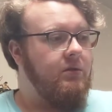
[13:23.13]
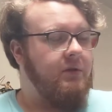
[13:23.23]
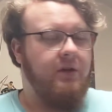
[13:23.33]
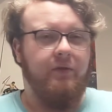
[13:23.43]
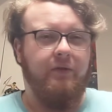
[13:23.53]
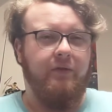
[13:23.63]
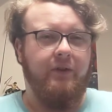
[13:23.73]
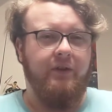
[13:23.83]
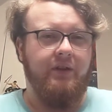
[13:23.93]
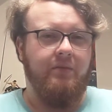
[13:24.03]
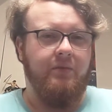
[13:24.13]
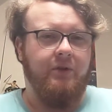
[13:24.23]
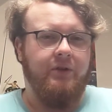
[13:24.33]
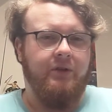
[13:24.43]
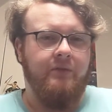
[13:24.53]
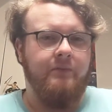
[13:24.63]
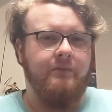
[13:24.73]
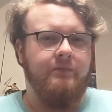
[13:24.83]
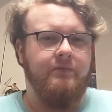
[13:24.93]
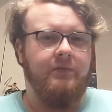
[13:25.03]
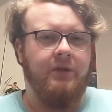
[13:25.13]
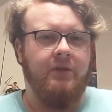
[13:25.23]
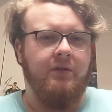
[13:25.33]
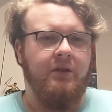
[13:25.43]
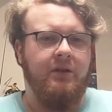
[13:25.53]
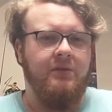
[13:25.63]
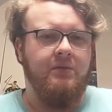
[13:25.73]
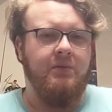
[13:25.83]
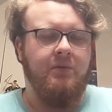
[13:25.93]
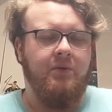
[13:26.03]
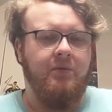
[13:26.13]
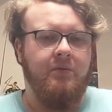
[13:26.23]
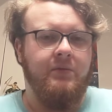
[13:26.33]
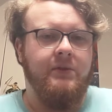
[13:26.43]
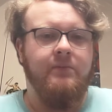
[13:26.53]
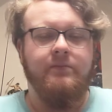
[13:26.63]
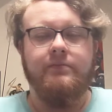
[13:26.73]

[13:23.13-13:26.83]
But I don't feel like I'm burnt out. And I don't think that's what my problem is.